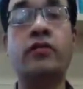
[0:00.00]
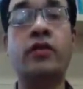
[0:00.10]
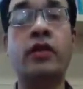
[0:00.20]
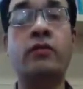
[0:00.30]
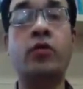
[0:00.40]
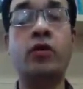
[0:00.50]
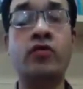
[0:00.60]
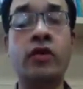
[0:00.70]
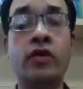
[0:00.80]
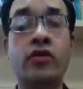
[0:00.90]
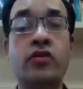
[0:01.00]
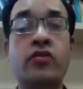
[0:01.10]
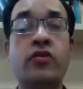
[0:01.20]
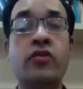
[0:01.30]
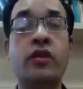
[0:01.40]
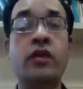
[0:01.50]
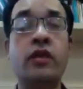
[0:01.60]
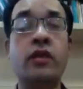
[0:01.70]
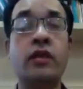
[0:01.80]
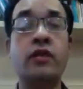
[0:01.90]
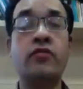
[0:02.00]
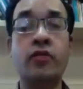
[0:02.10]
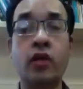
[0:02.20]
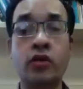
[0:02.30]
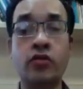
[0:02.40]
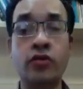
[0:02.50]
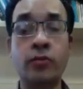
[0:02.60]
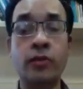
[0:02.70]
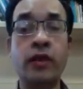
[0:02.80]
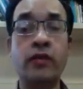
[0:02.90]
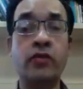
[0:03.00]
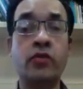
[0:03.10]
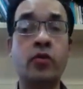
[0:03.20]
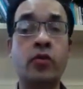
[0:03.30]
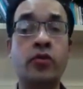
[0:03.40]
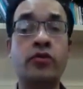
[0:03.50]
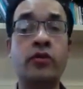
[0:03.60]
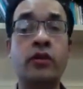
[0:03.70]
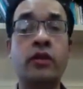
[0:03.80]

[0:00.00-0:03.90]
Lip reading: the motivation, the philosophy behind this course,